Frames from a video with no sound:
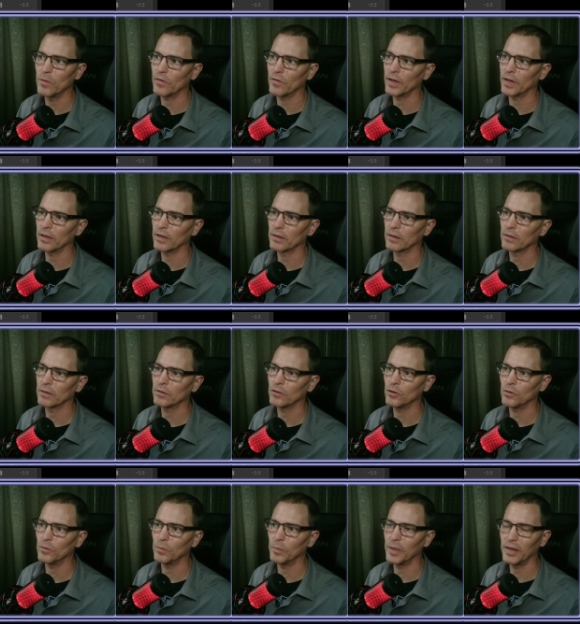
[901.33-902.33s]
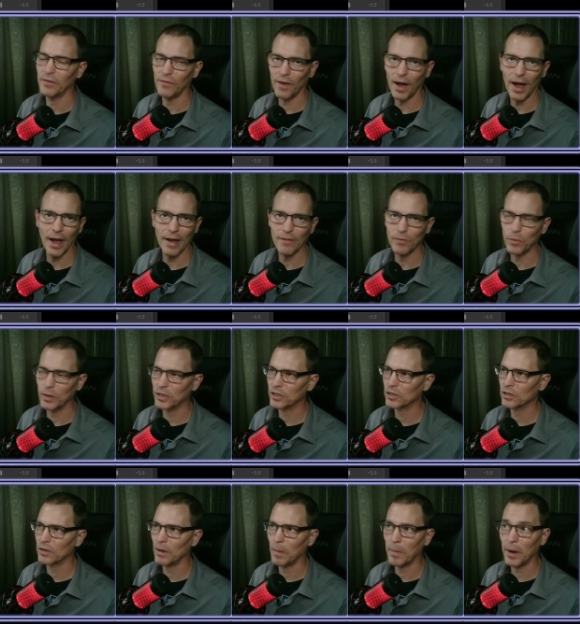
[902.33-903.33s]
moving to b5,
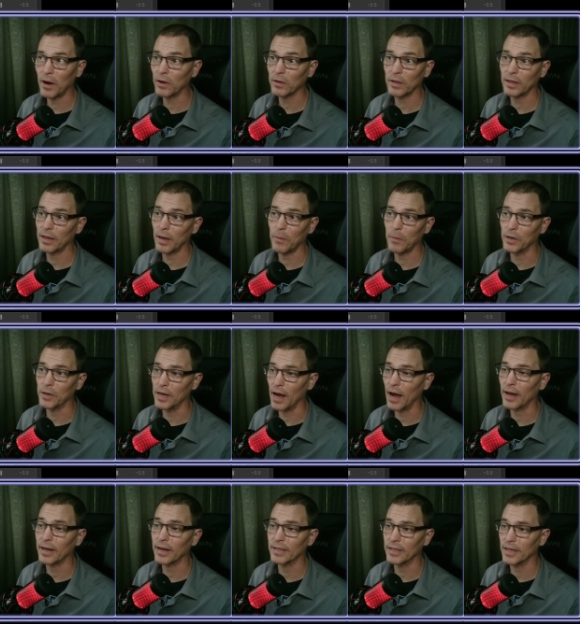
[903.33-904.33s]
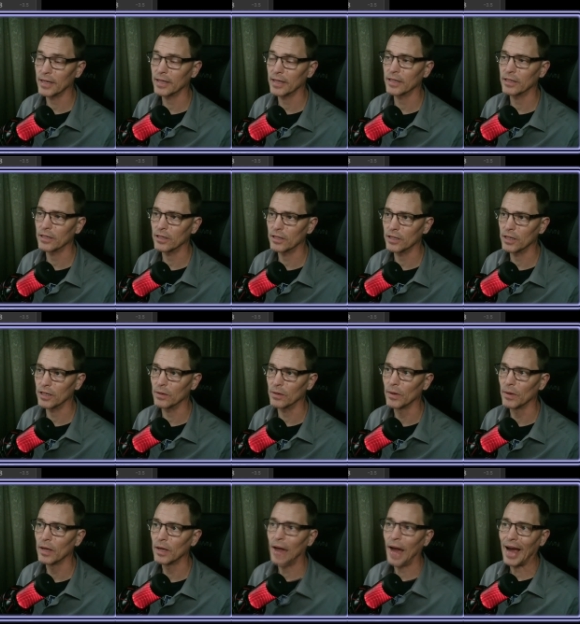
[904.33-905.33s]
which apparently they were not intending to do.
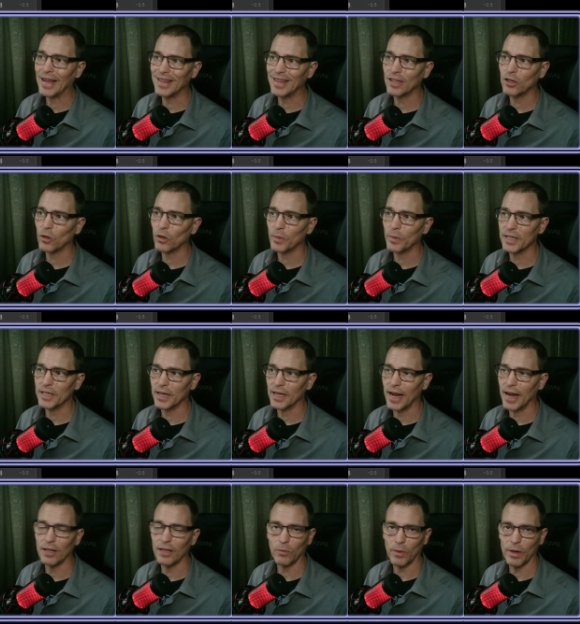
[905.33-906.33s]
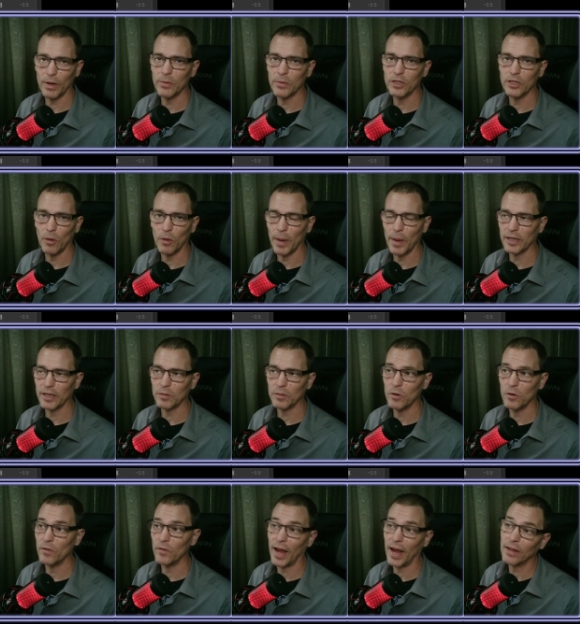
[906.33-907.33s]
I think the reason a3 was their best
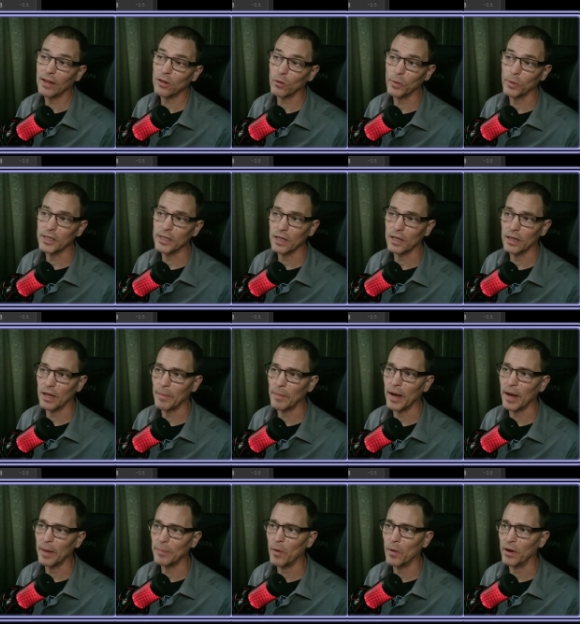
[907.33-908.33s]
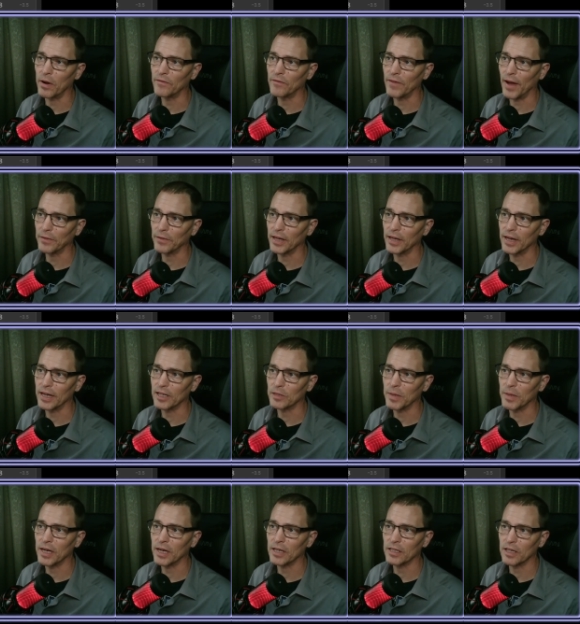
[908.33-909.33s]
move and the reason that my opponent found it is
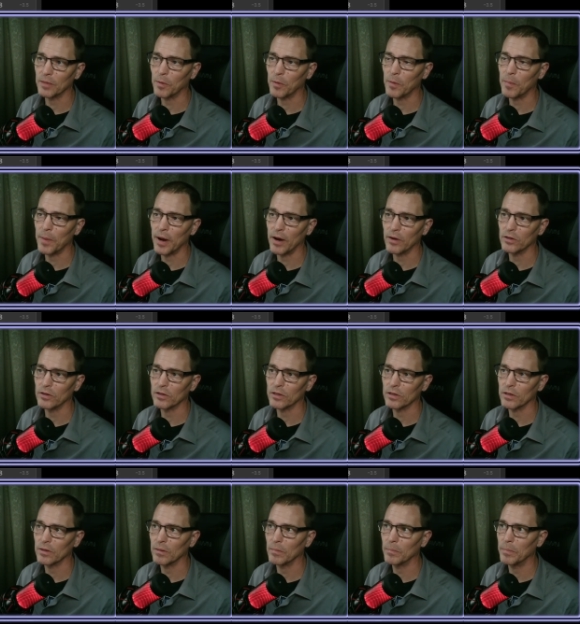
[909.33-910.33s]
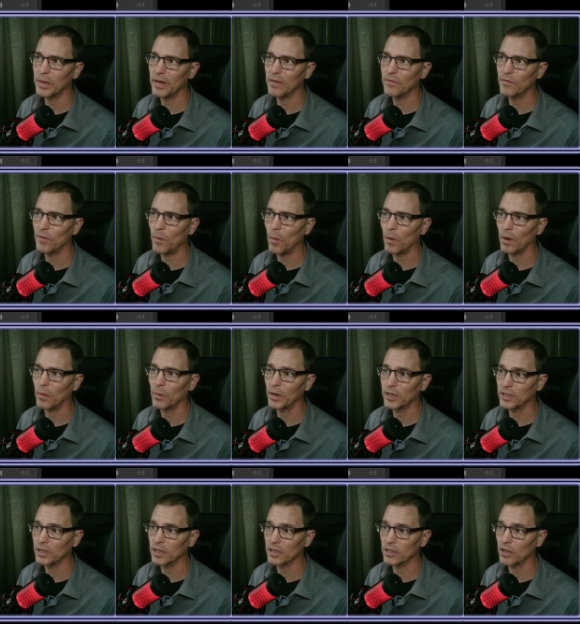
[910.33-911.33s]
because it prepares b4,
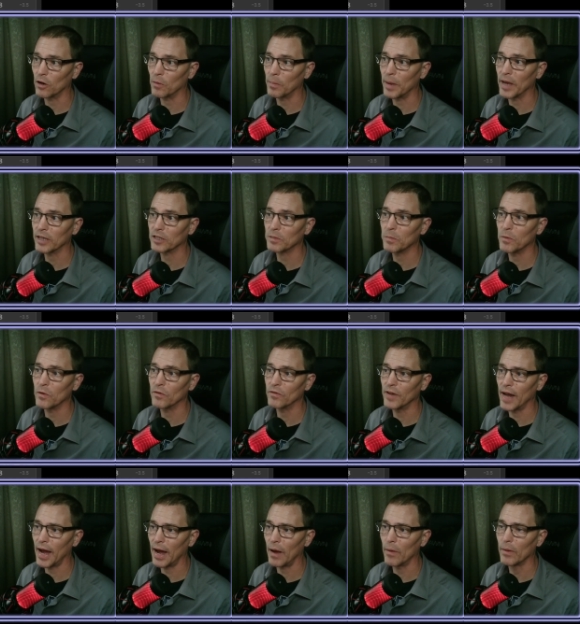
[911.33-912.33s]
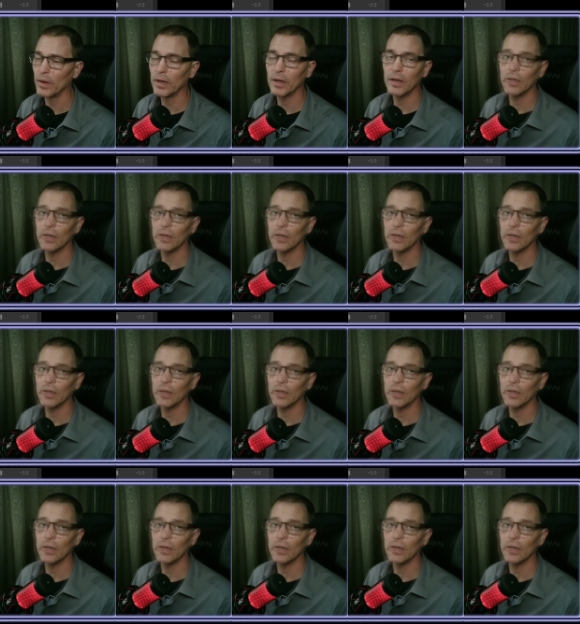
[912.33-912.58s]
which is their best move now.